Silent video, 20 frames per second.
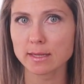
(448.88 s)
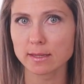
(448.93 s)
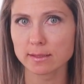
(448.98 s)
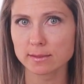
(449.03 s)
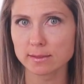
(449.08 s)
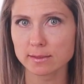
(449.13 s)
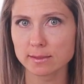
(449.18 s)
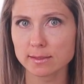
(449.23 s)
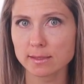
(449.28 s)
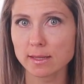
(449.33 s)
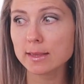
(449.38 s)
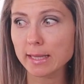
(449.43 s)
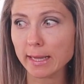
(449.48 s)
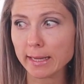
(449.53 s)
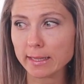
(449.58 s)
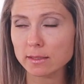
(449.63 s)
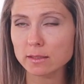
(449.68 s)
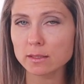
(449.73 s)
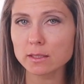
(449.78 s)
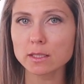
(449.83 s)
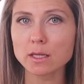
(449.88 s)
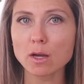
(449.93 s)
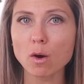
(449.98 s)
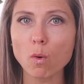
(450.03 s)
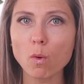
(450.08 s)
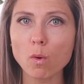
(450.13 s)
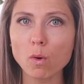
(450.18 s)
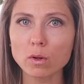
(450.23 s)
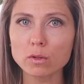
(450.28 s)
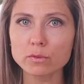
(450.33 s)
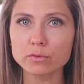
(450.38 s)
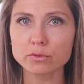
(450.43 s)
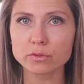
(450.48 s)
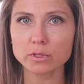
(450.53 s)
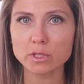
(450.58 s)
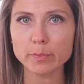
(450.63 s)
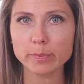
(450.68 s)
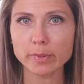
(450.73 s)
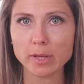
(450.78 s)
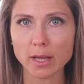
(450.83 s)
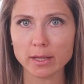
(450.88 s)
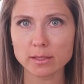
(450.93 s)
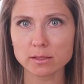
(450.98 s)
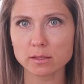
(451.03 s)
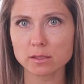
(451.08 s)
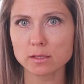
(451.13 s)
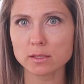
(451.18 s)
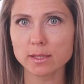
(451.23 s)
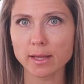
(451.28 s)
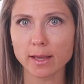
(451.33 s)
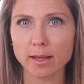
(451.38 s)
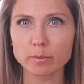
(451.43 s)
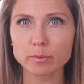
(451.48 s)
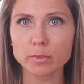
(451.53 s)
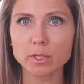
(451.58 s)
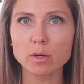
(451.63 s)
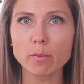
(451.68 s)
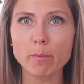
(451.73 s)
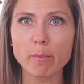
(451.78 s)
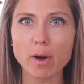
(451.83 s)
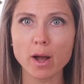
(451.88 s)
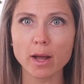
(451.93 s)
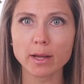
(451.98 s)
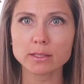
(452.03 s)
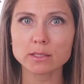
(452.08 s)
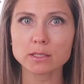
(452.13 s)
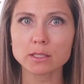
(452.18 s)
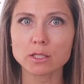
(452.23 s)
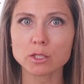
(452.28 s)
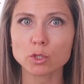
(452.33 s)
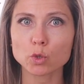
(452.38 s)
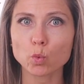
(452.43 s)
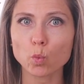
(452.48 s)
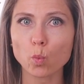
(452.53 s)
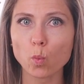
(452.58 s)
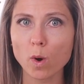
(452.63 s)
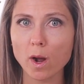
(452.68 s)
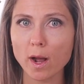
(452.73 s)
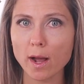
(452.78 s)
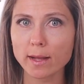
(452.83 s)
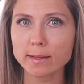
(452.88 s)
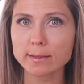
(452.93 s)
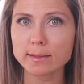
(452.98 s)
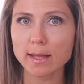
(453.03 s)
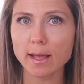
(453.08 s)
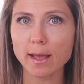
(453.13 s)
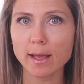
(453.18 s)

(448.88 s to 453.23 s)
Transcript: tasks. Lately, all three places can be combined in one,